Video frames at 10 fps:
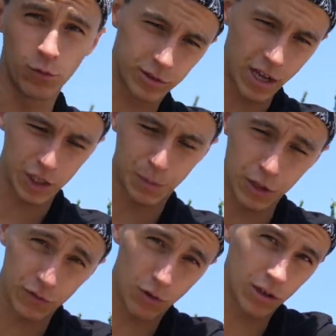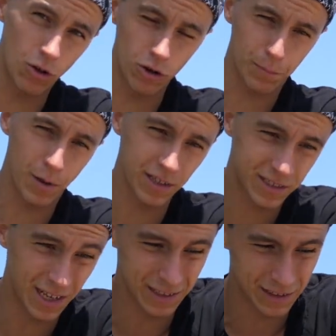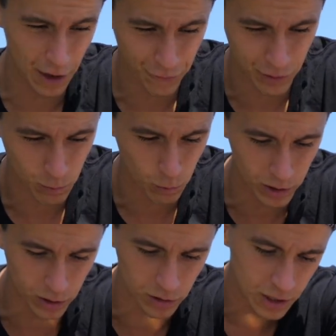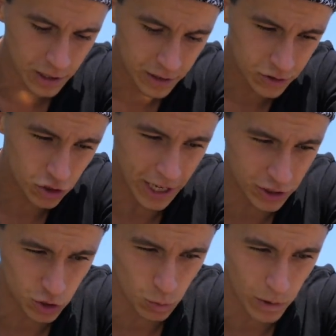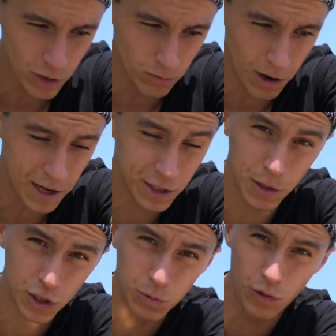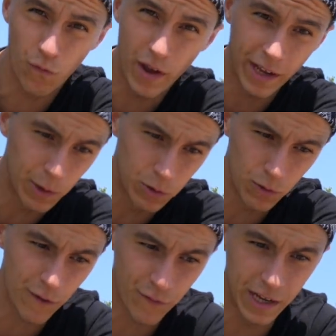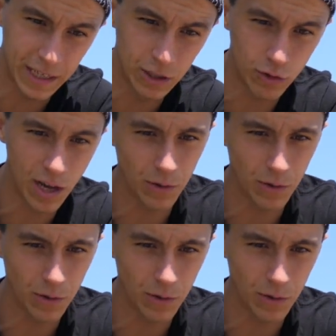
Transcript: with that, especially running longer pegs, that it definitely will change the way you ride, especially when you fakie. When you ride fakie, you can't